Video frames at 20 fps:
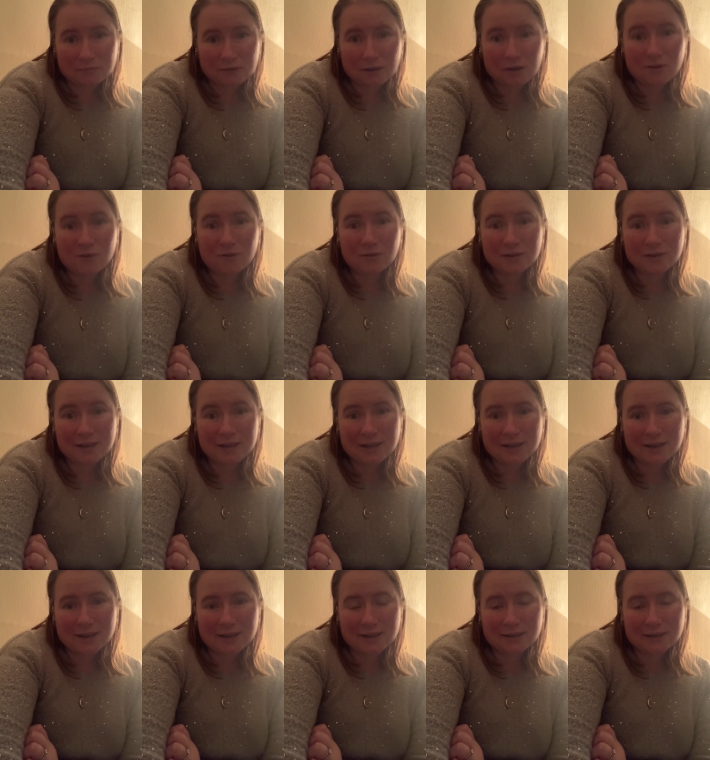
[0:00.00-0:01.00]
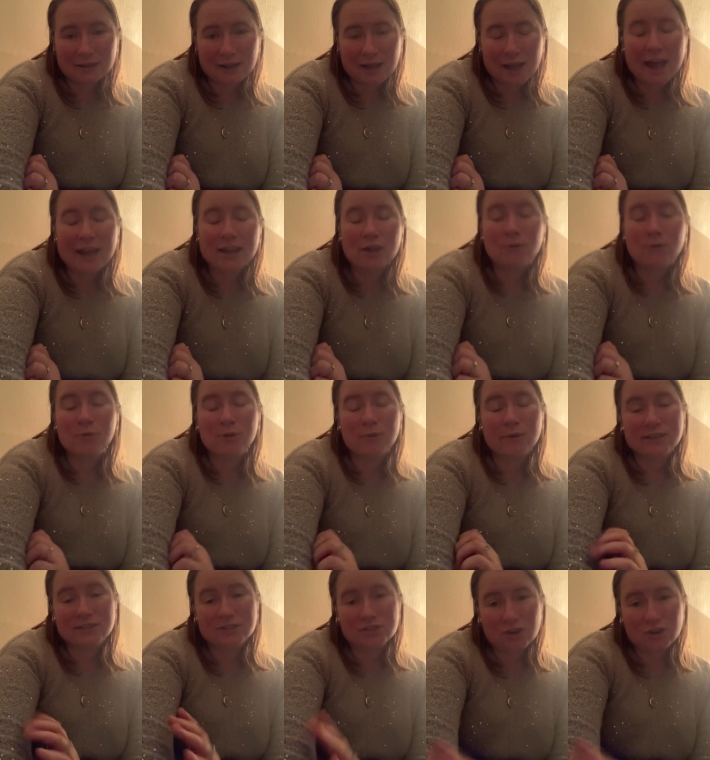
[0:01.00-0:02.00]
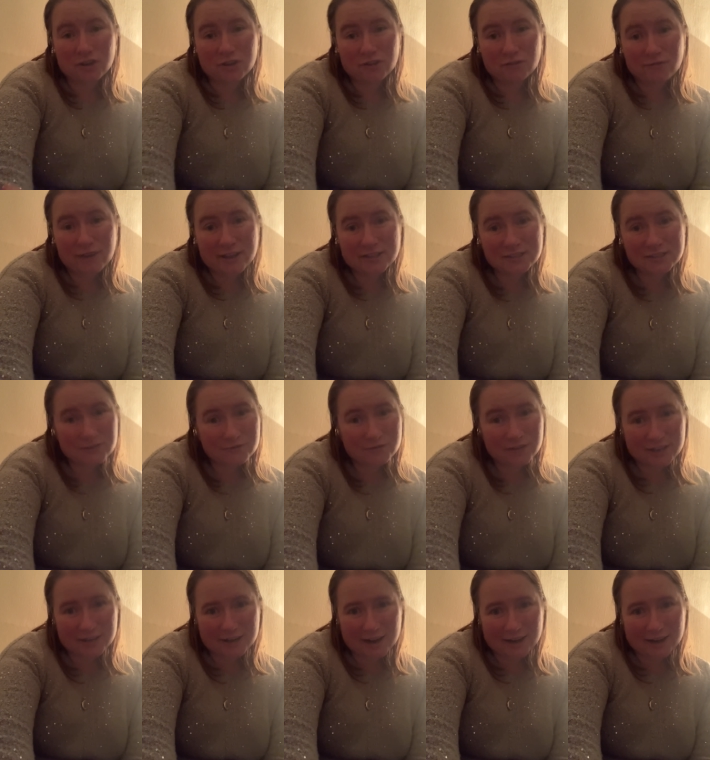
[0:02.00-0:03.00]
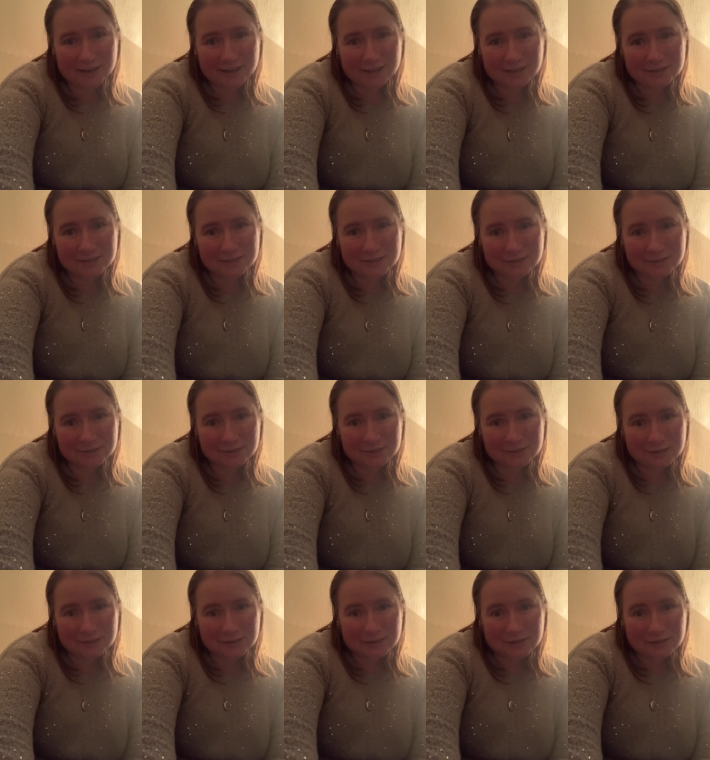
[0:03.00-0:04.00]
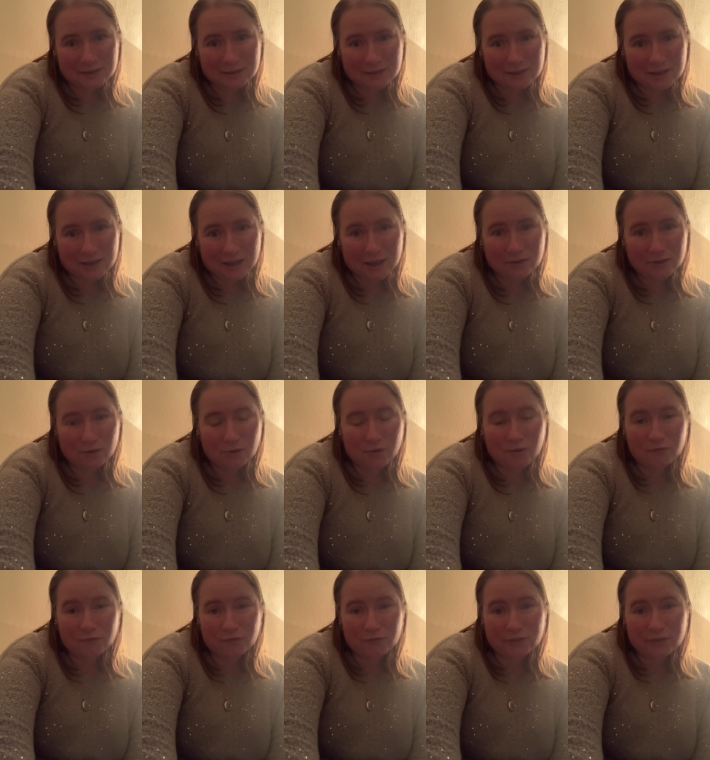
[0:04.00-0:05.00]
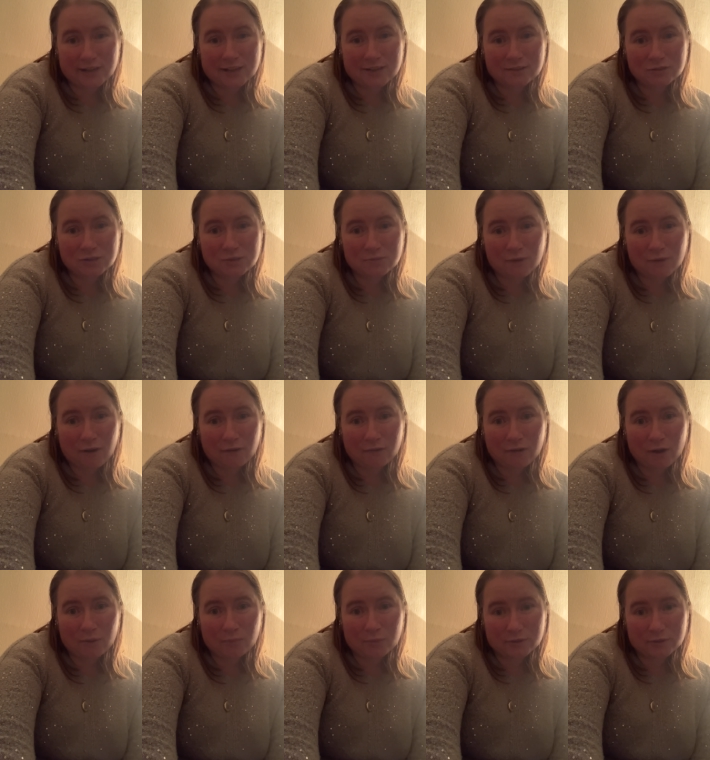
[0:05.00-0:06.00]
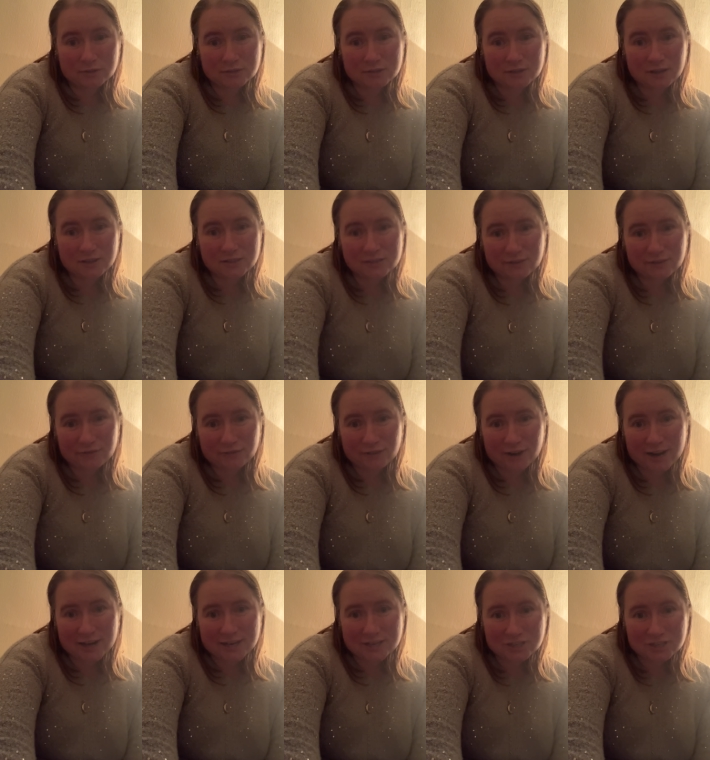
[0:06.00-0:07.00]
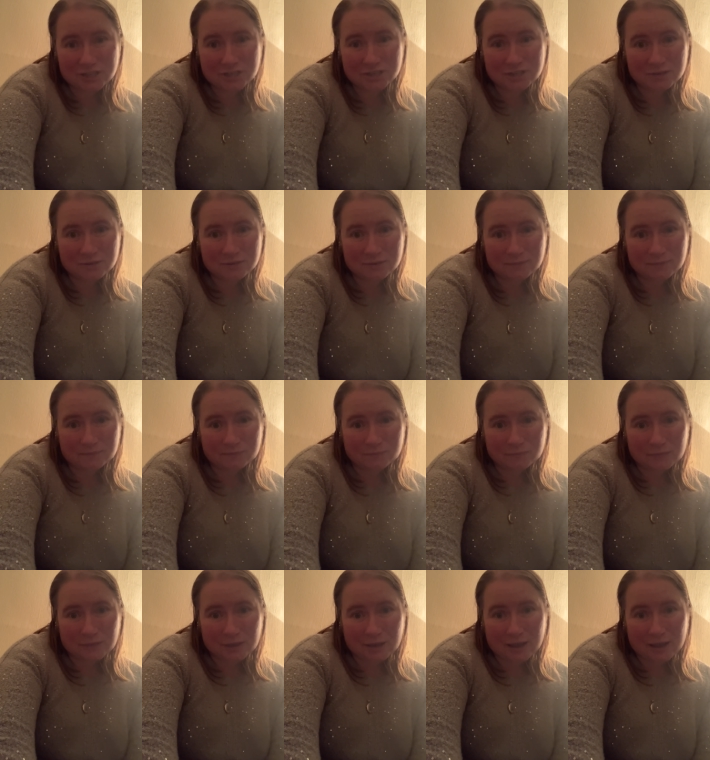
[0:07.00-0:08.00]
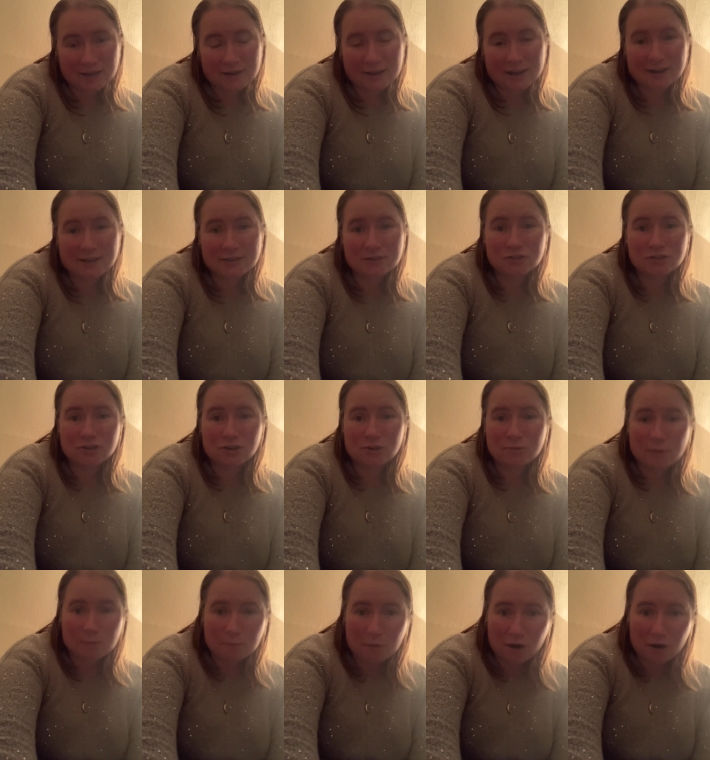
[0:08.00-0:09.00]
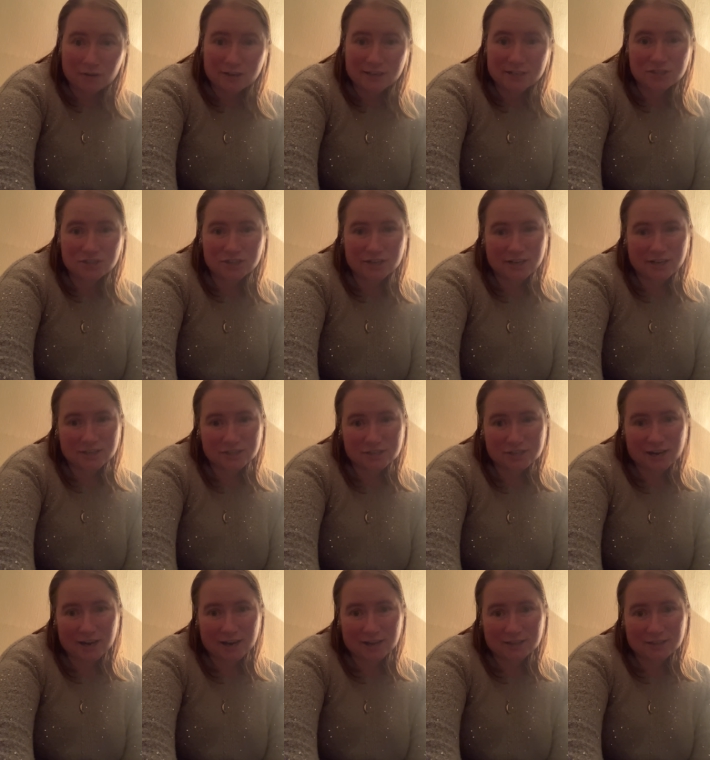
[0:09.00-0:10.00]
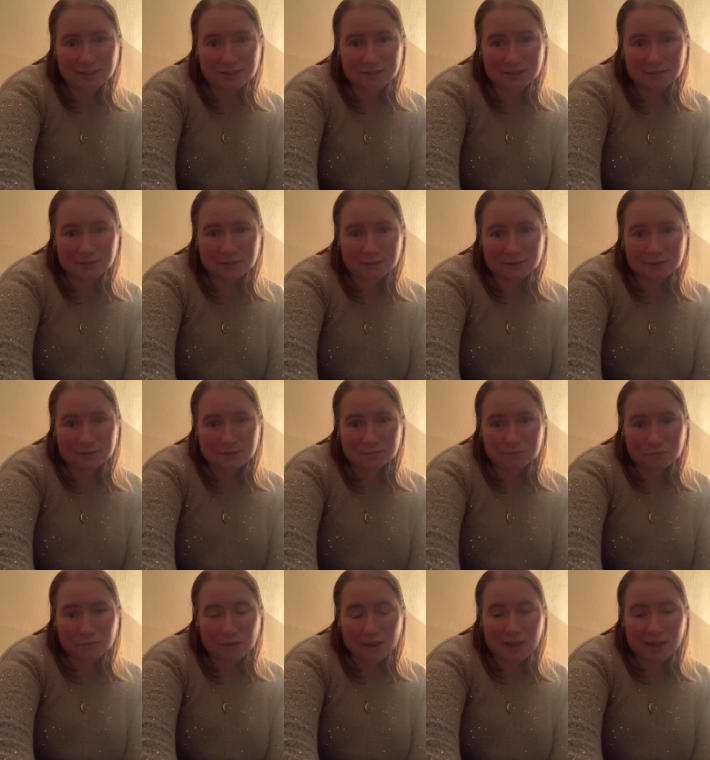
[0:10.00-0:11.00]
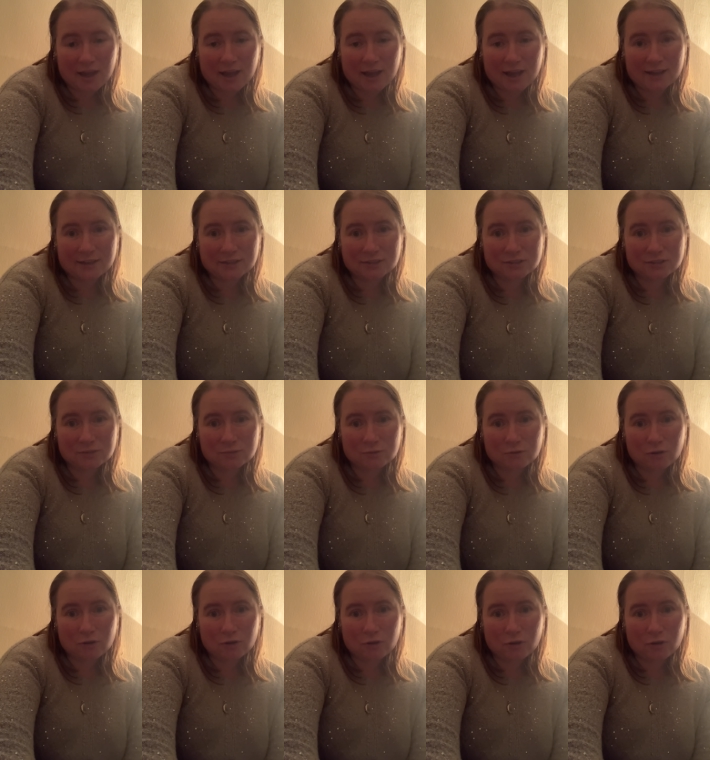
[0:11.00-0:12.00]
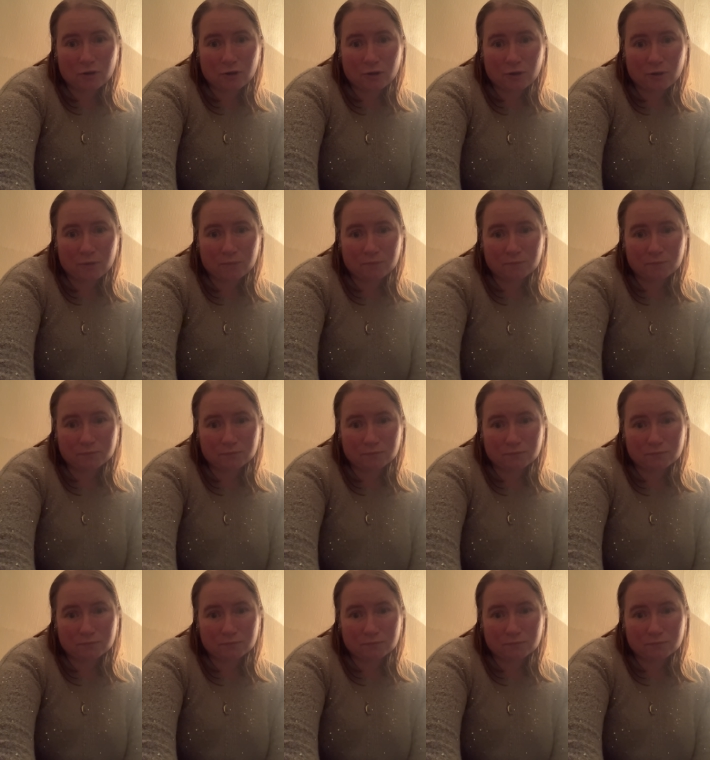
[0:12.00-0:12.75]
Okay, I hope you enjoy the rest of your night and hopefully tomorrow we'll start afresh and I can do my morning chit chat and um,